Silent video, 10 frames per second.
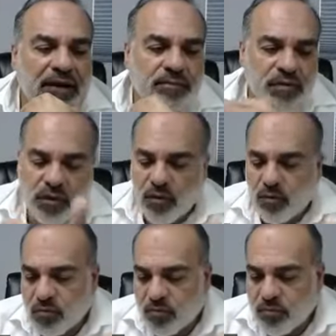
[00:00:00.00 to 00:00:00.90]

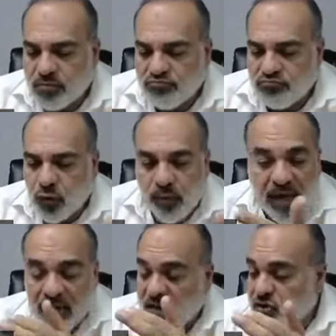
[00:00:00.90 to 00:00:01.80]
so we
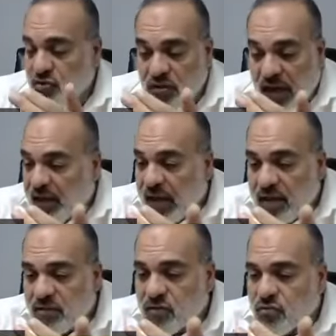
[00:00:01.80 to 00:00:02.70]
pay attention to
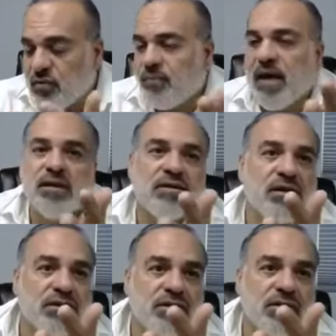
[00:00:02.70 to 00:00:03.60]
headaches, we pay
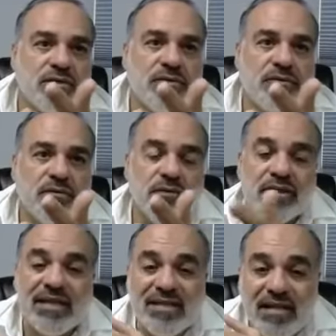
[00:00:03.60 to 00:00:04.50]
attention to
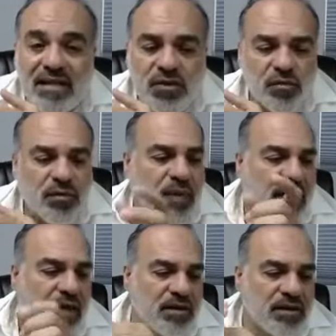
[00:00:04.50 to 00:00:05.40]
dizziness, we
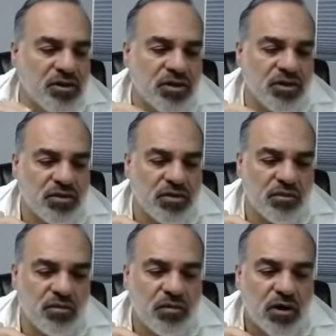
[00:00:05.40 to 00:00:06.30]
pay attention
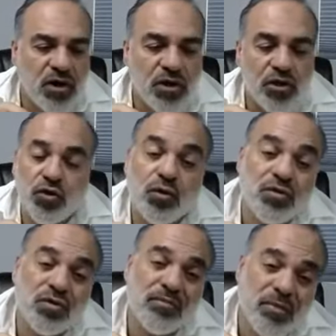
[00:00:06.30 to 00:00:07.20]
to
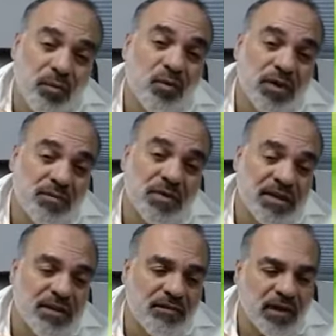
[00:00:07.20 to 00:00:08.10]
short-term memory
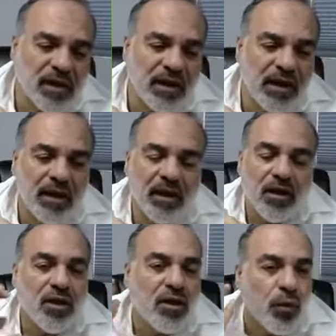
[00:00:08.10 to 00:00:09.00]
specifically,
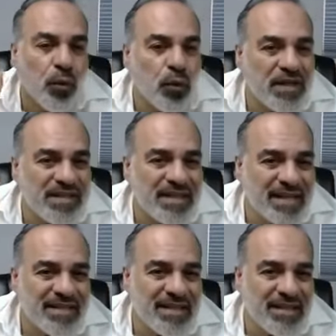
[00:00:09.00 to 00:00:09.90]
noise
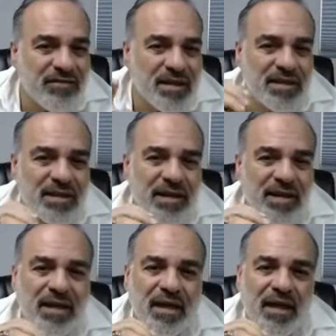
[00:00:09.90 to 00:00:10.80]

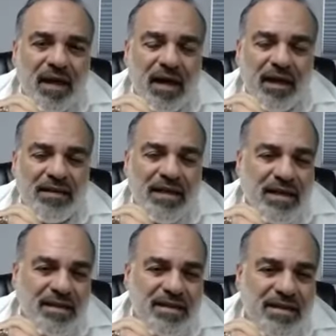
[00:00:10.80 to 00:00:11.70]
sensitivity,
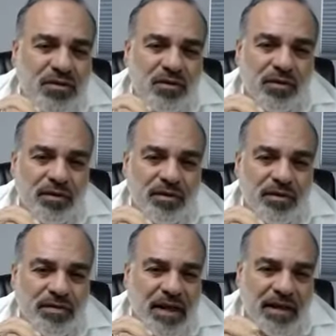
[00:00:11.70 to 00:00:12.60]
tinnitus or
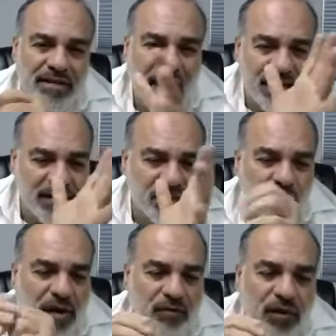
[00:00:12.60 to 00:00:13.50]
tinnitus,
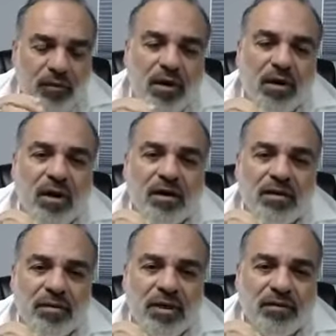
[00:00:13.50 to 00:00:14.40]
whatever you want to call it,
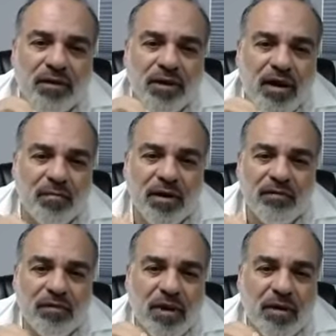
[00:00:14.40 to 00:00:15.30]
depends on where you're coming
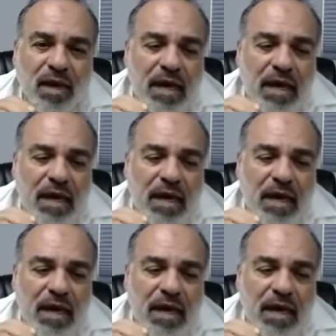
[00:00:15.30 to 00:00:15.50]
from,